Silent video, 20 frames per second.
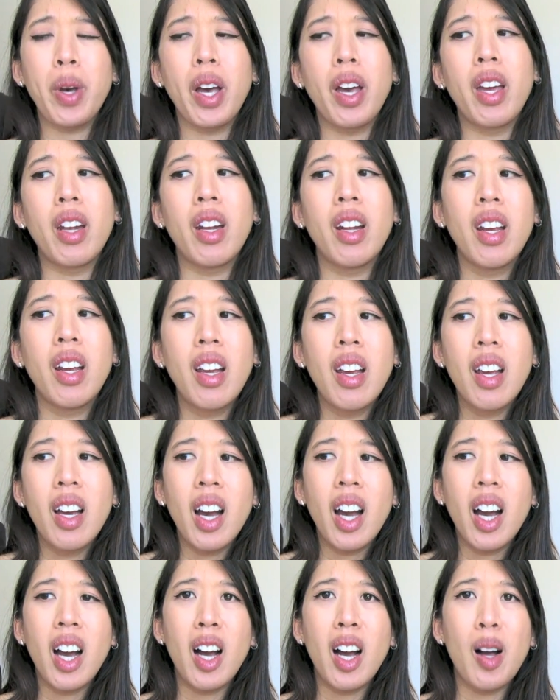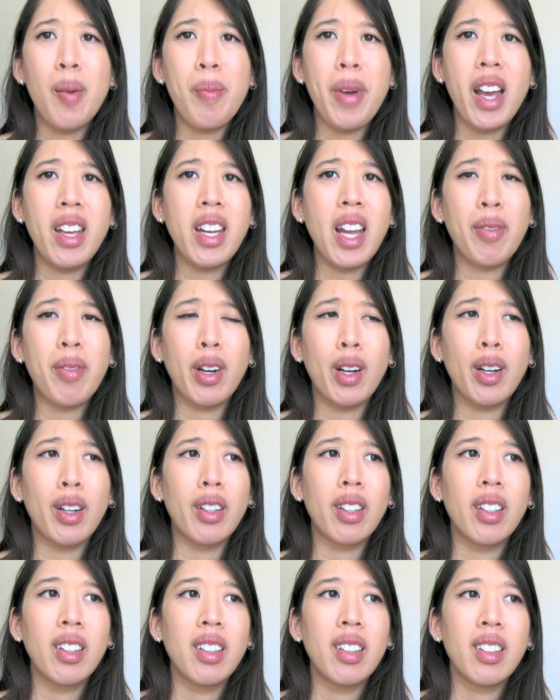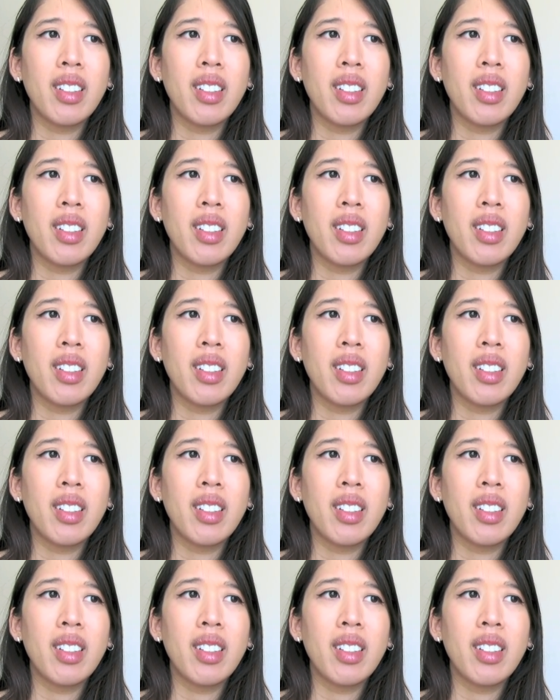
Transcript: But um, I never